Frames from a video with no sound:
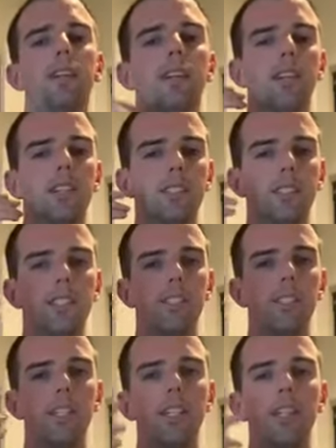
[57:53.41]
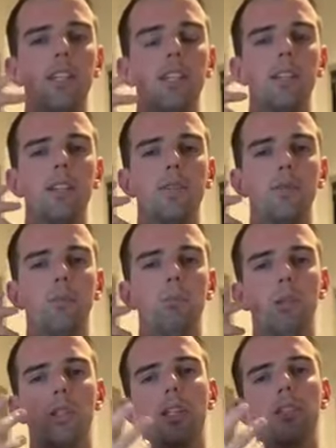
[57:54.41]
existing
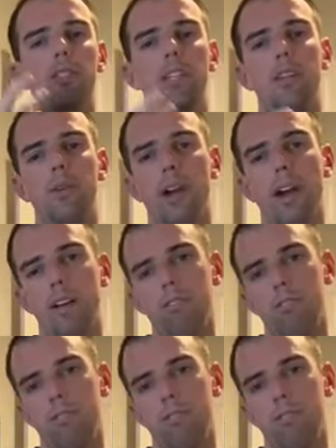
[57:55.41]
beliefs that you have.